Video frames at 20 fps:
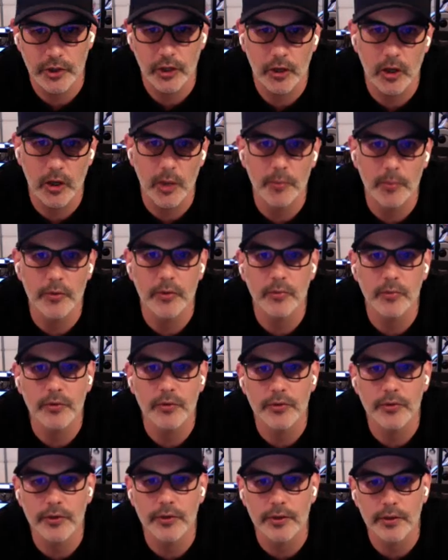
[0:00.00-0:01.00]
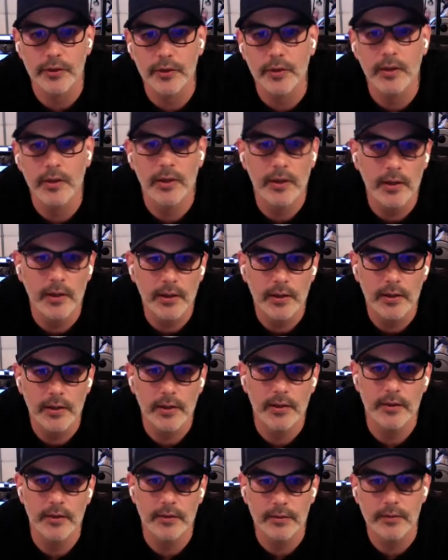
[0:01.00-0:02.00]
the John Carpenter music,
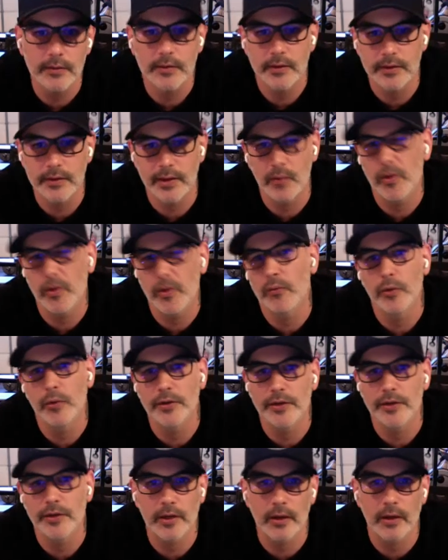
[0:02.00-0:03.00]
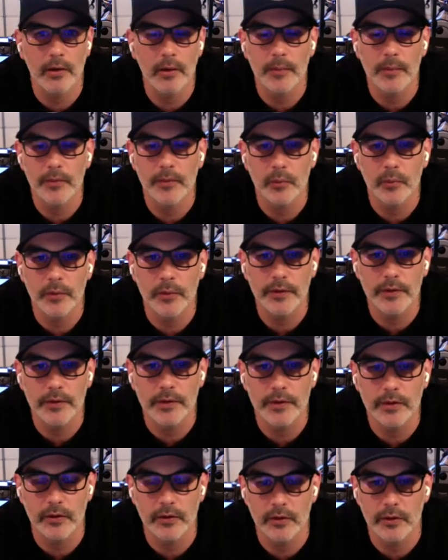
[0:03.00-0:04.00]
and because that way I wouldn't get interrupted with
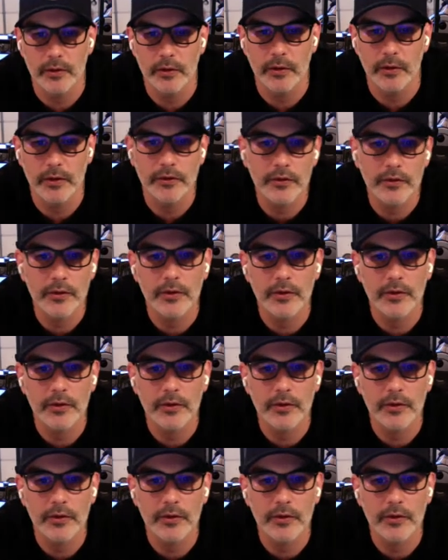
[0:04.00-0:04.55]
the lyrics.